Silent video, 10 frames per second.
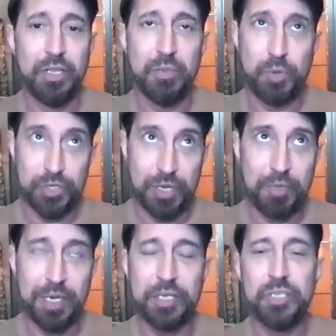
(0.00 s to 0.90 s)
the person I'm
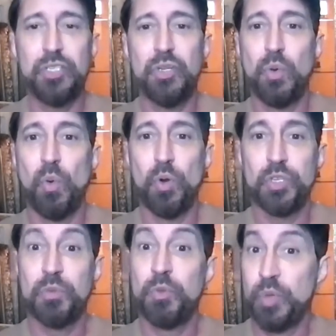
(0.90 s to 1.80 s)
connected to or
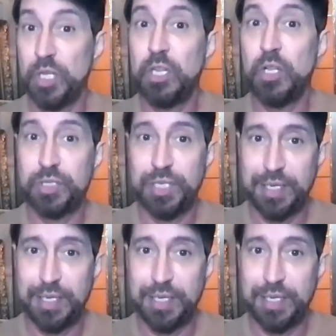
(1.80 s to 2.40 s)
someone really closely